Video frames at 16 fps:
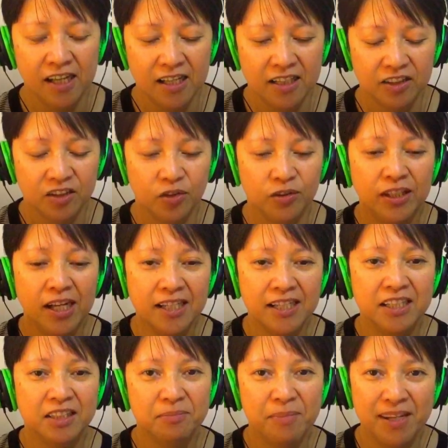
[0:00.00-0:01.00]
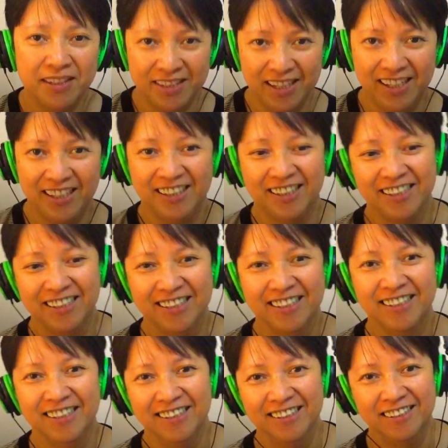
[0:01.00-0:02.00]
So that is my take.
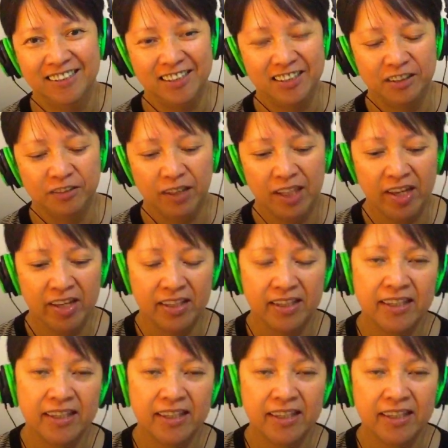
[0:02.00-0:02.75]
And